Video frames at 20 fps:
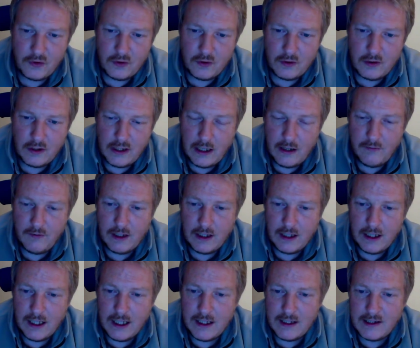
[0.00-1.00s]
having
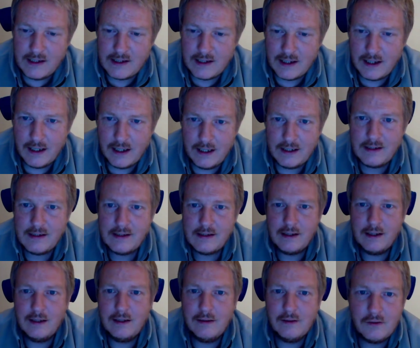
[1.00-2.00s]
insights
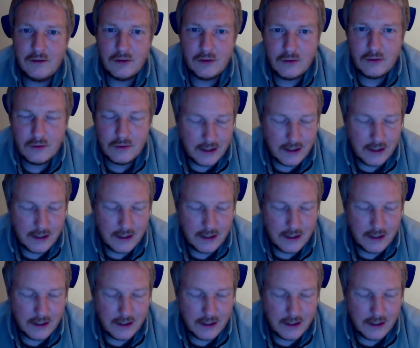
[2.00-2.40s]
into,